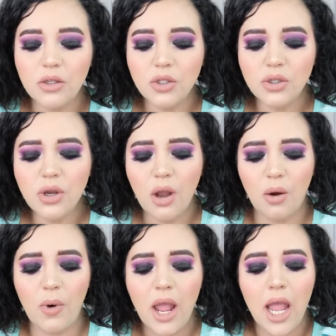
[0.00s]

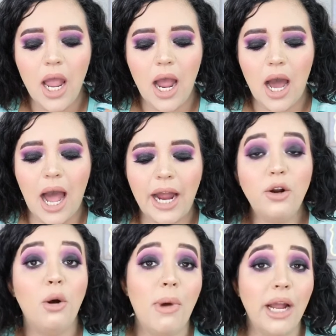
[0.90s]
So I
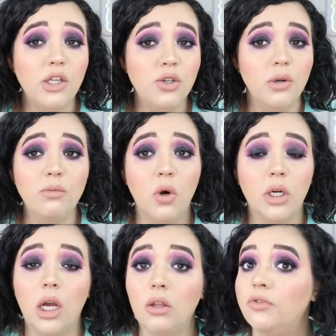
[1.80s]
don't mind doing more
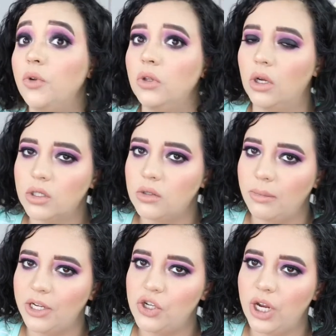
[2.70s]
colorful looks on
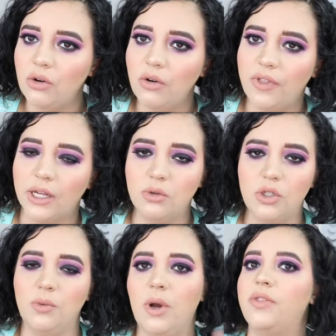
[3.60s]
my channel. If that's
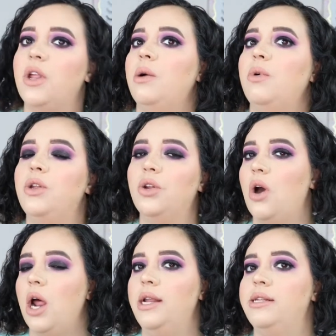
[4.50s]
what you want, then I want you to go
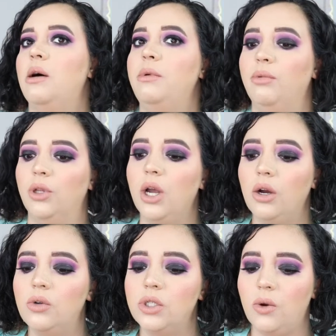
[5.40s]
ahead and tell me
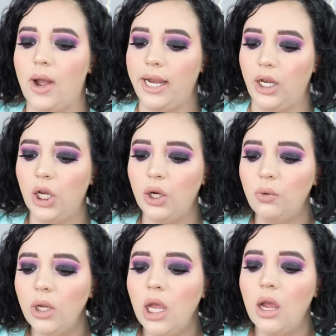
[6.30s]
below so I
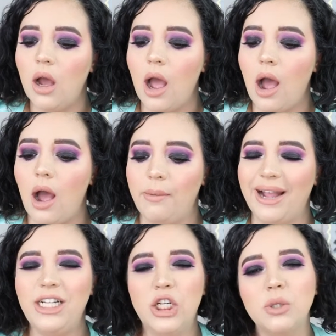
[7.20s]
know. Um,
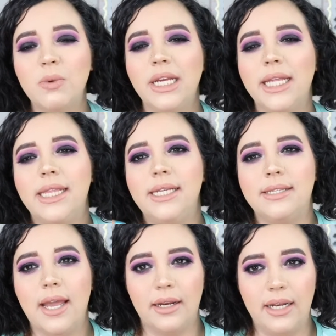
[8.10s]
I just want to get these
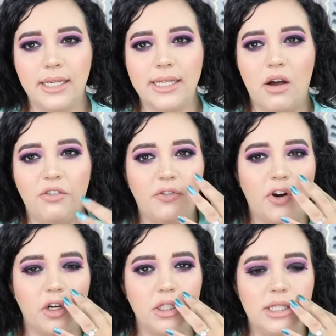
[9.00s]
techniques out
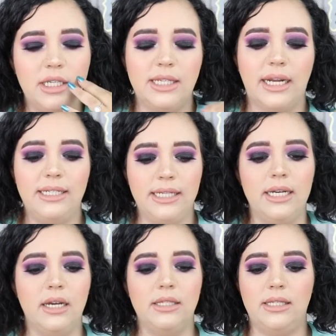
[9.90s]
first, these
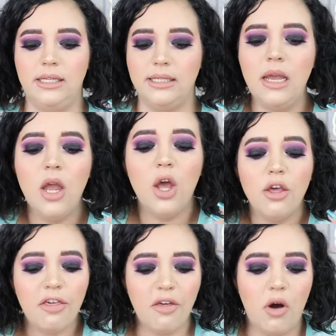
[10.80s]
ideas, these
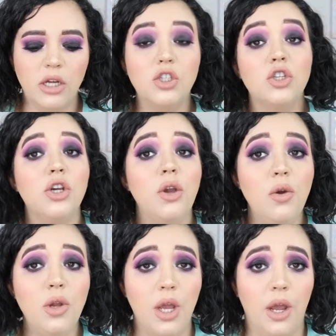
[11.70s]
thoughts to
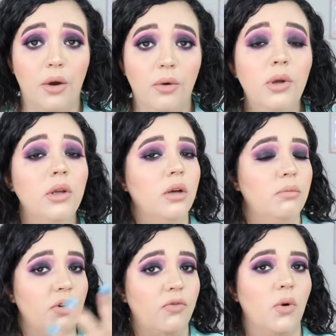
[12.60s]
you
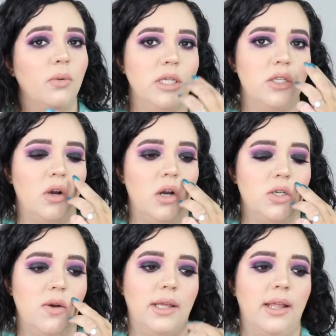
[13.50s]
before we start
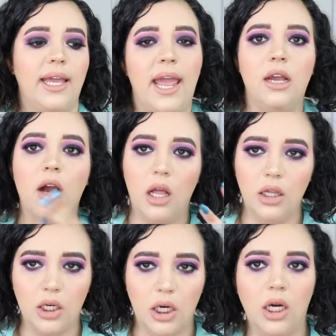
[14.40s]
doing like a
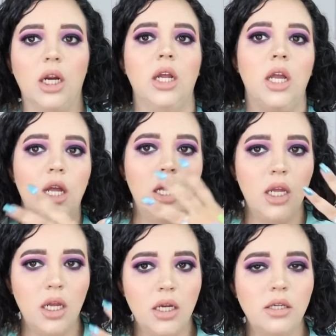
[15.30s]
color
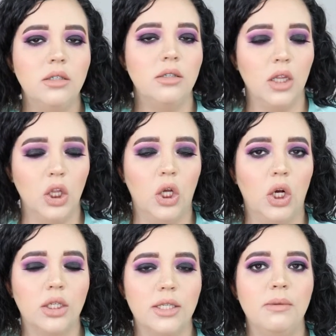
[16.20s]

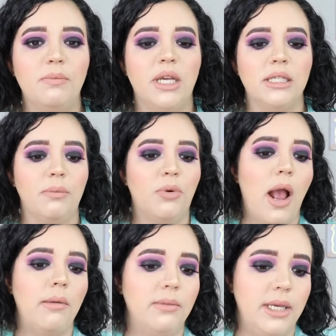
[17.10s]
looks. Because the
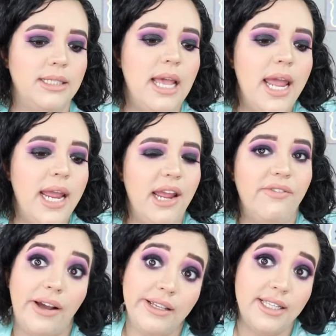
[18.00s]
problem is
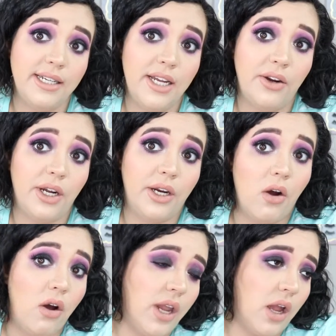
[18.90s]
if I sit here and I
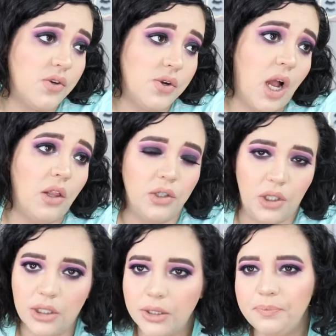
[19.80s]
go, okay, I'll do a color
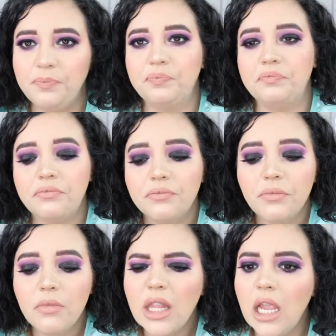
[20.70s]
look
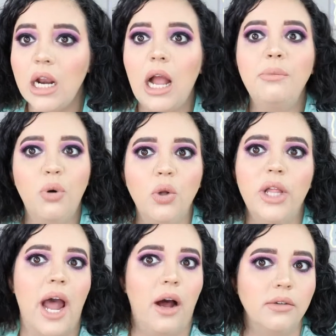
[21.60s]
and I pull
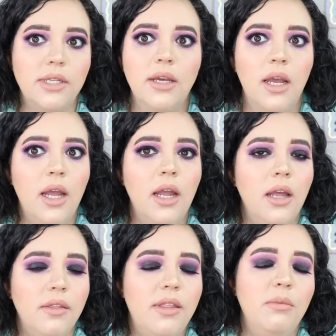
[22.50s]
out
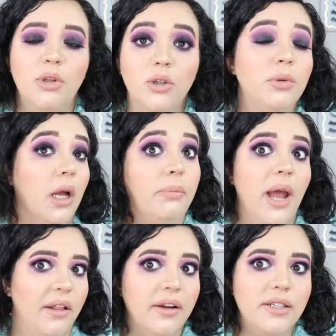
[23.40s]
the Blue Blood
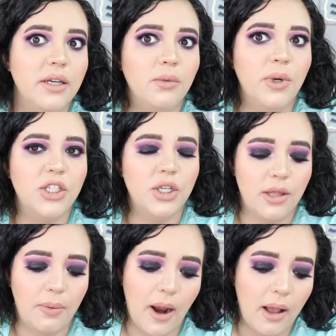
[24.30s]
palette, which
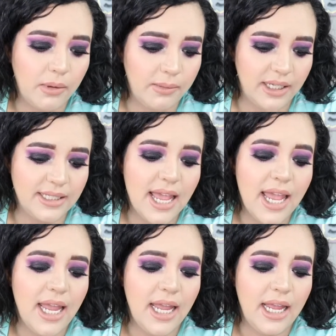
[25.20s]
the problem is
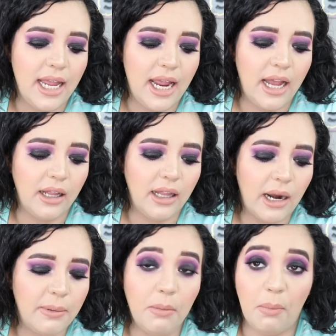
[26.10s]
a
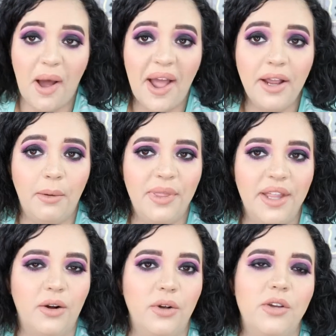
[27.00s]
lot of people buy them and
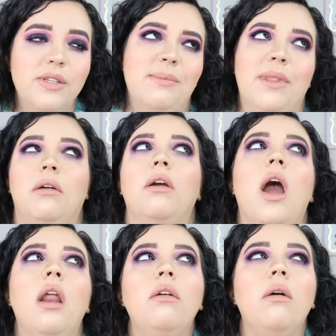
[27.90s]
they don't use them. They're like,
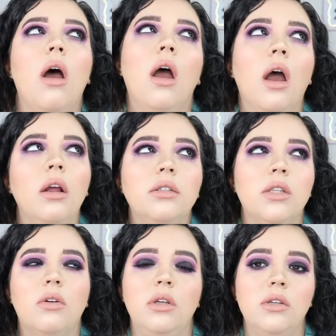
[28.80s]
I don't know, I just
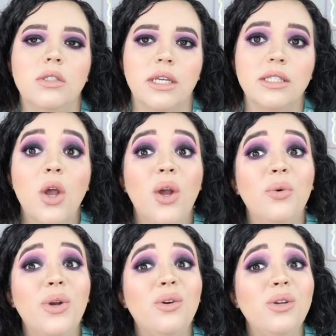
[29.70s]
don't use this
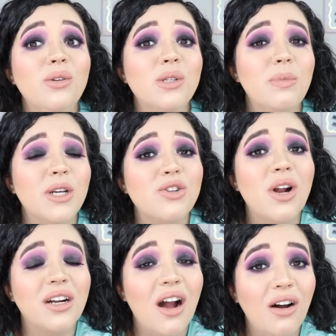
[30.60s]
we don't use it because
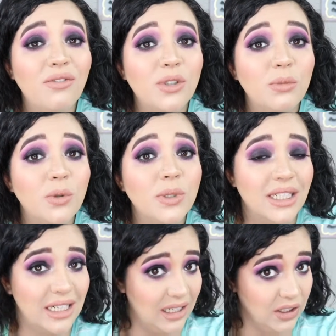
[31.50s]
you're not comfortable with
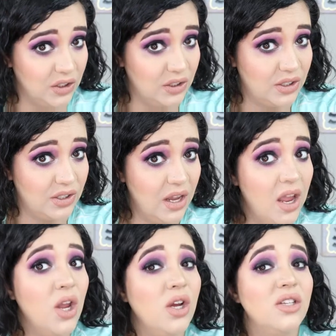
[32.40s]
the colors.
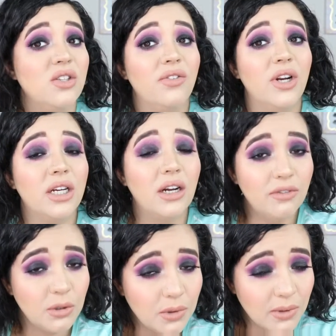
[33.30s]
So if you're not
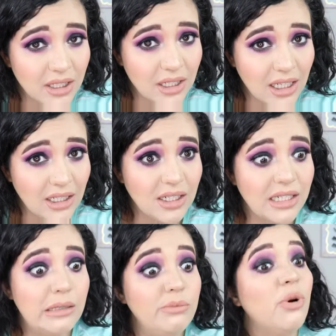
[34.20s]
comfortable with the
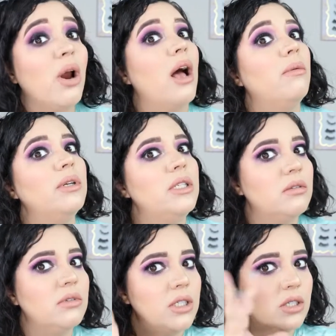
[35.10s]
colors, you probably
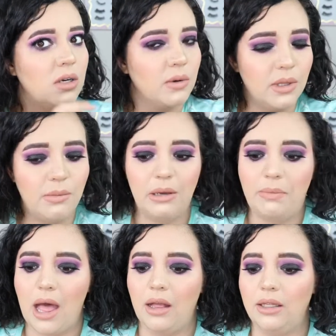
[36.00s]
don't want to start with a big
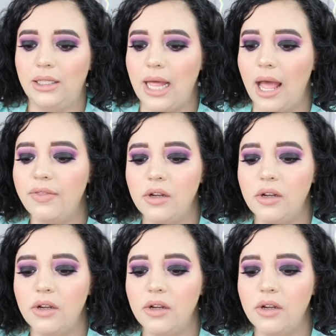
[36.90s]
palette like that.